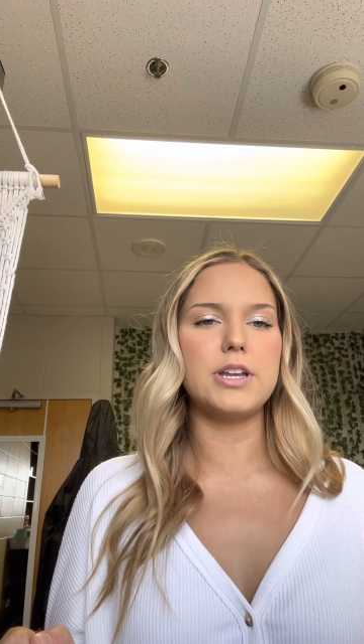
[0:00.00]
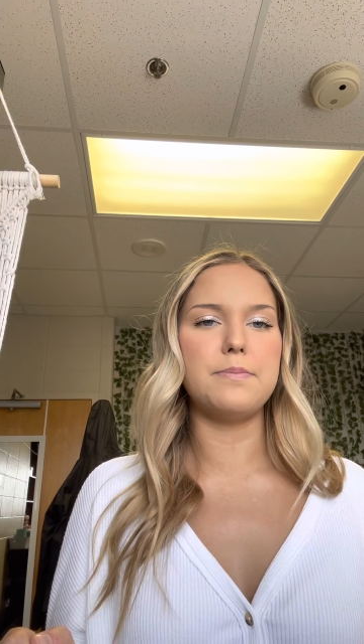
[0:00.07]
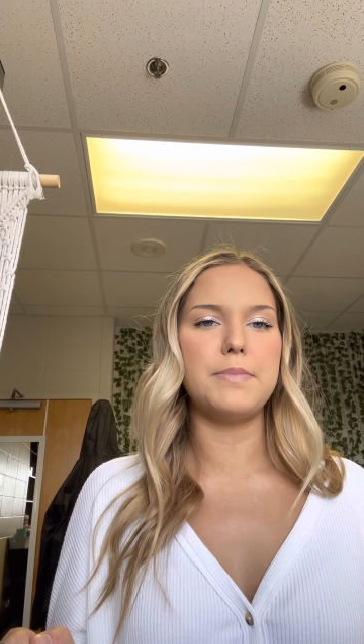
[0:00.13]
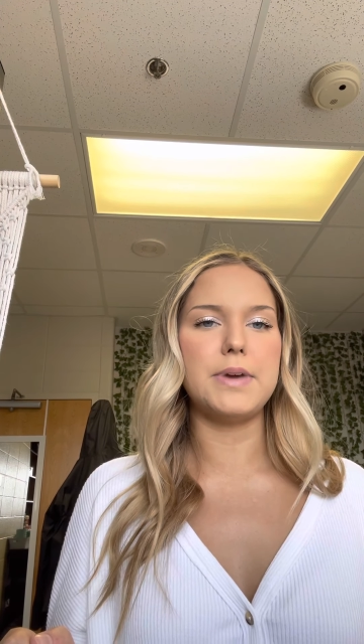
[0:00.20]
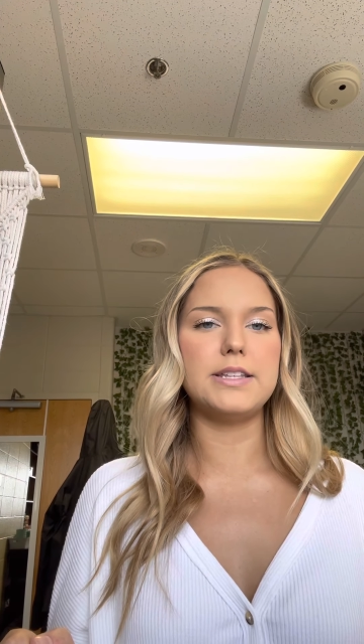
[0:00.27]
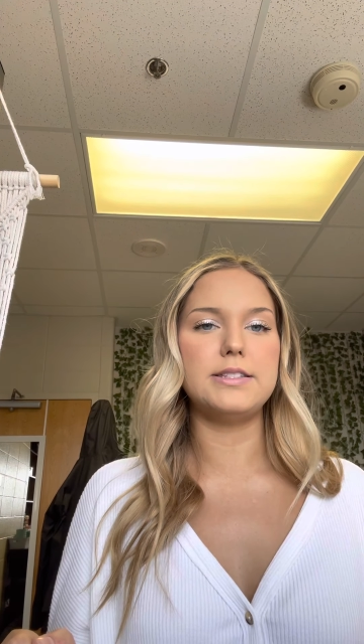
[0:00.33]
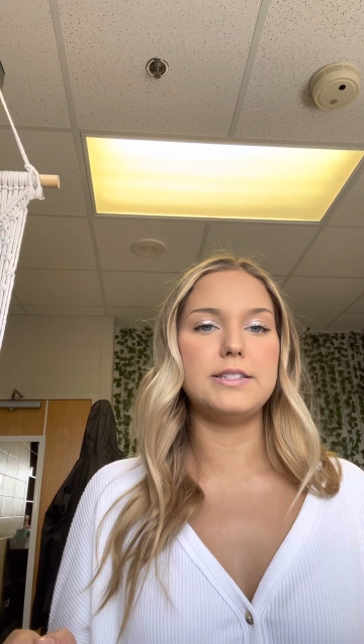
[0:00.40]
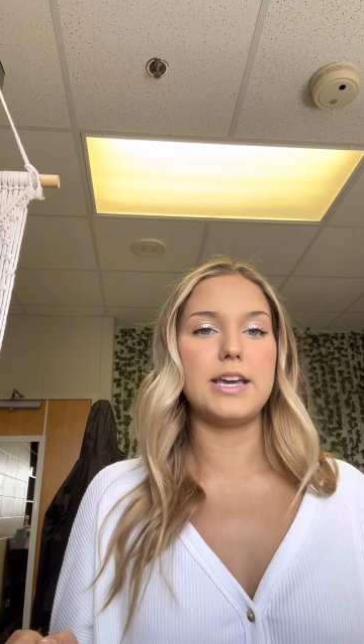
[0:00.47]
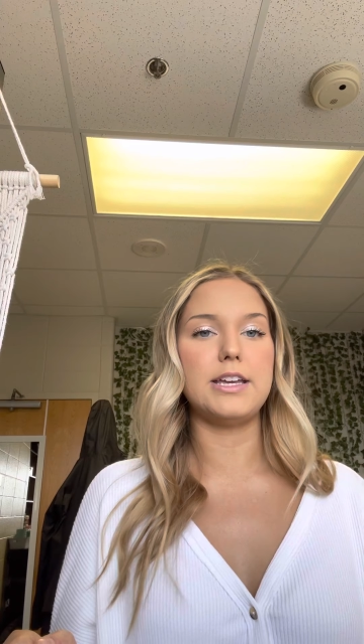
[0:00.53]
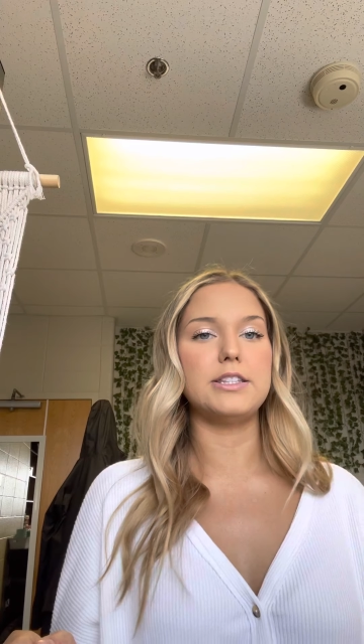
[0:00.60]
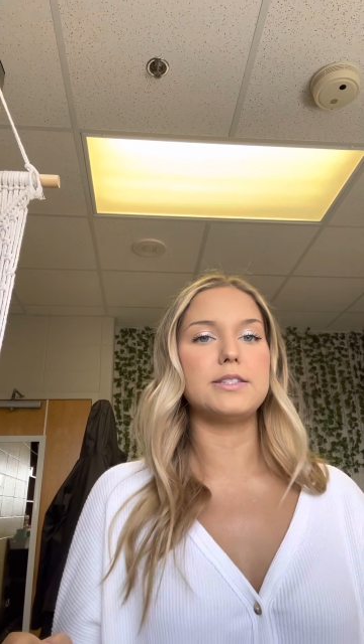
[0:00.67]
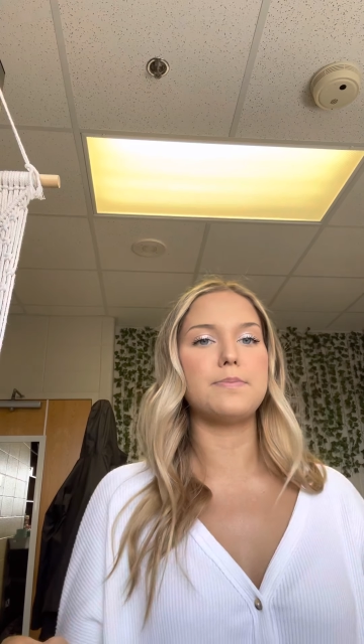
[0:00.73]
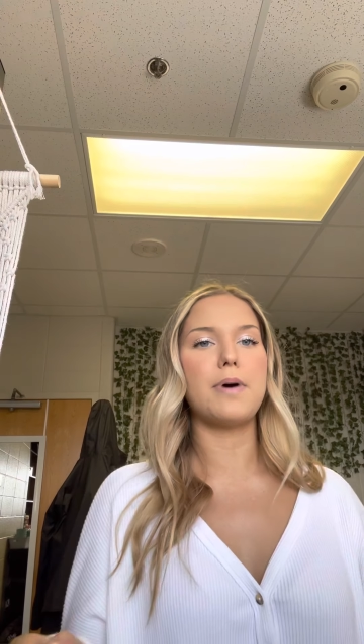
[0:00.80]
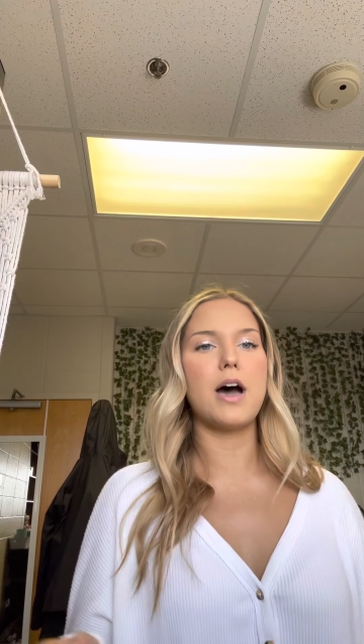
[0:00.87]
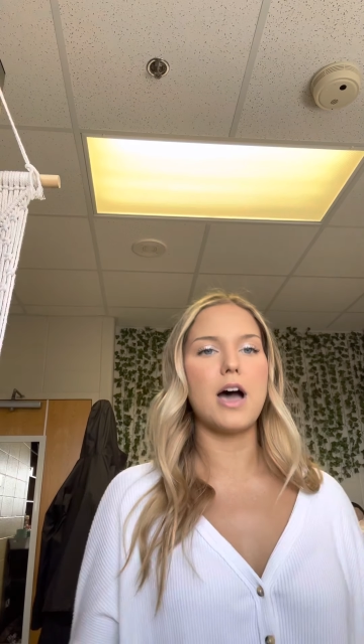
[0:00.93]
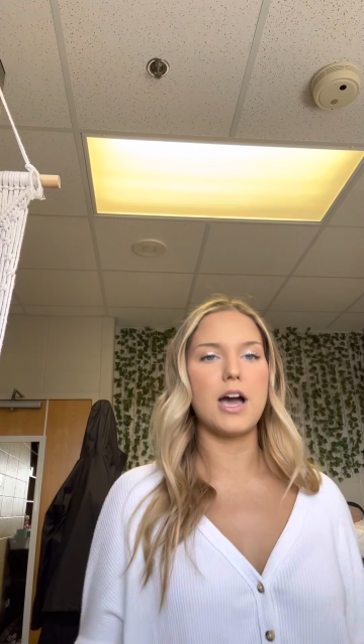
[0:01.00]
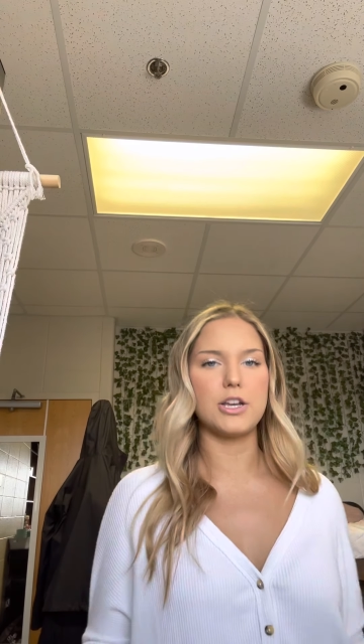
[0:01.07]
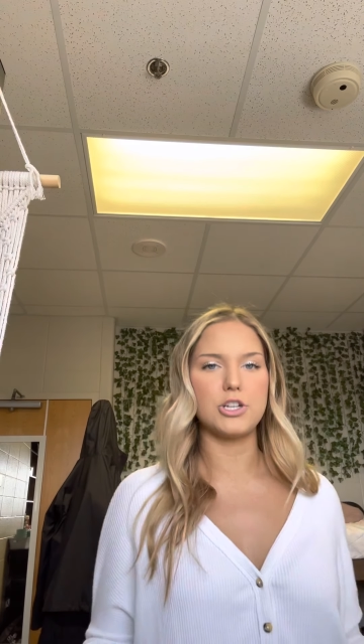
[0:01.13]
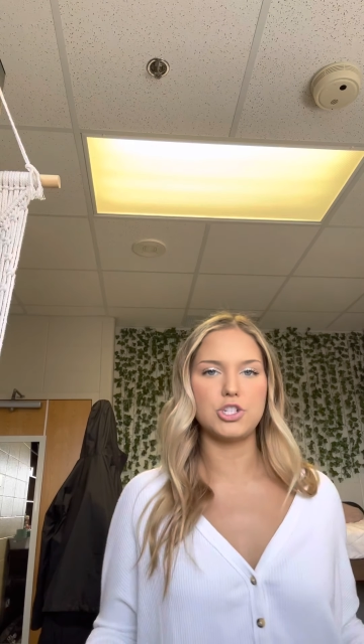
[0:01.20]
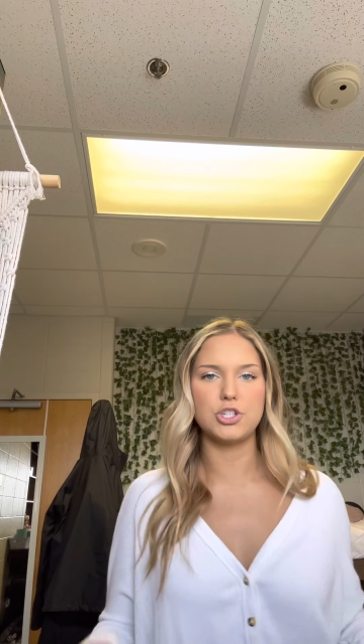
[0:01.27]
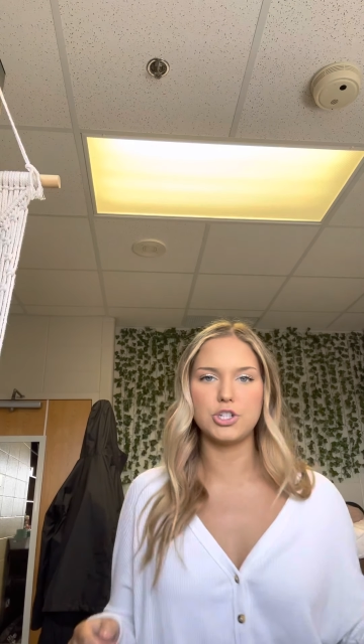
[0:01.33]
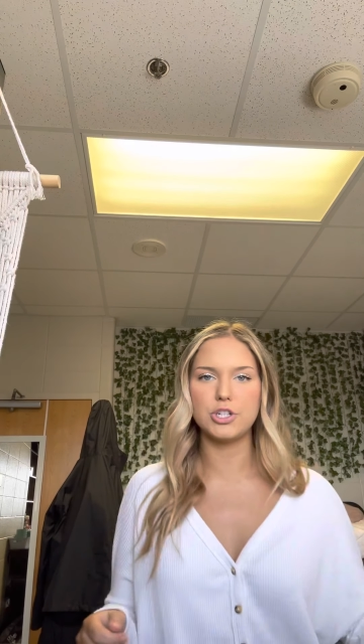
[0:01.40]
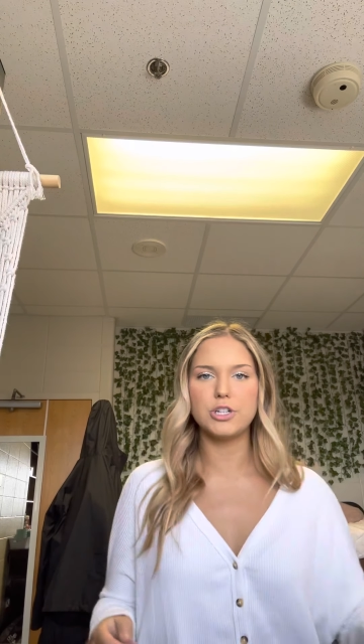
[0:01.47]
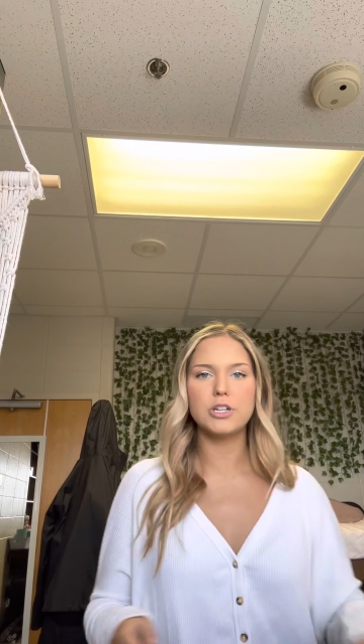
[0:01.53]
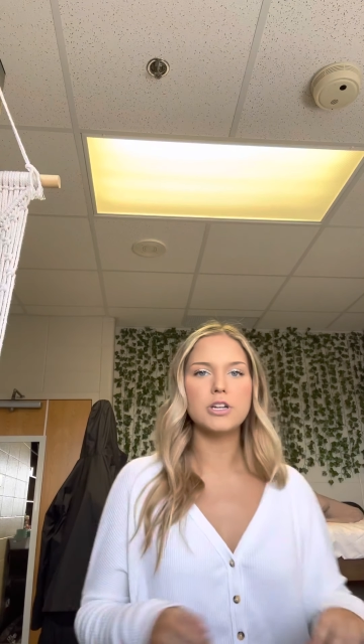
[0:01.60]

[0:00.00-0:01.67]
and maintains posture.